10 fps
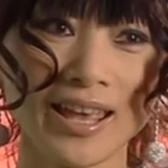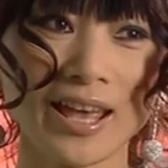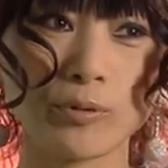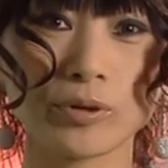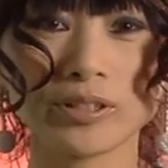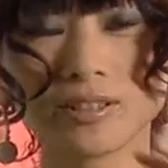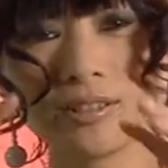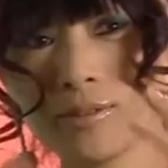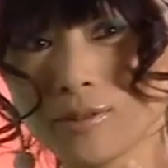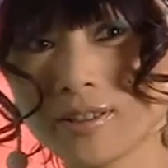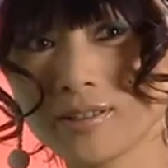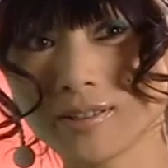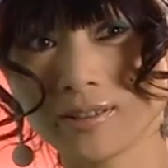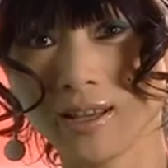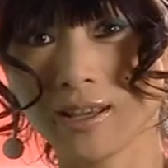And we're in a little
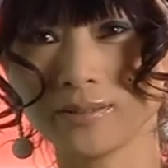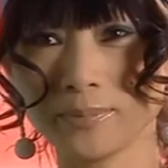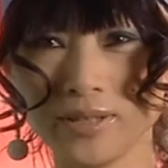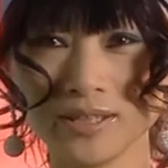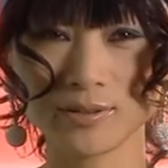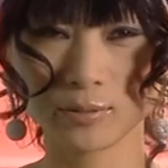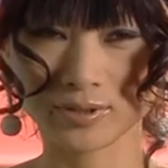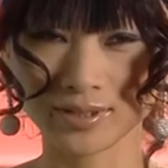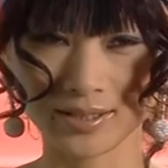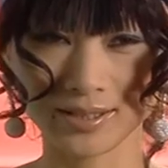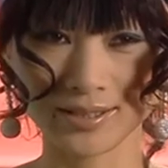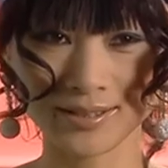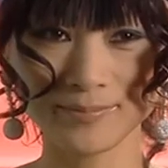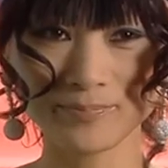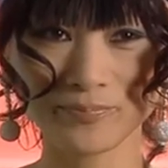kitchen, and the meat was
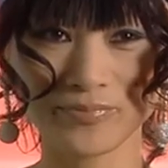stinking.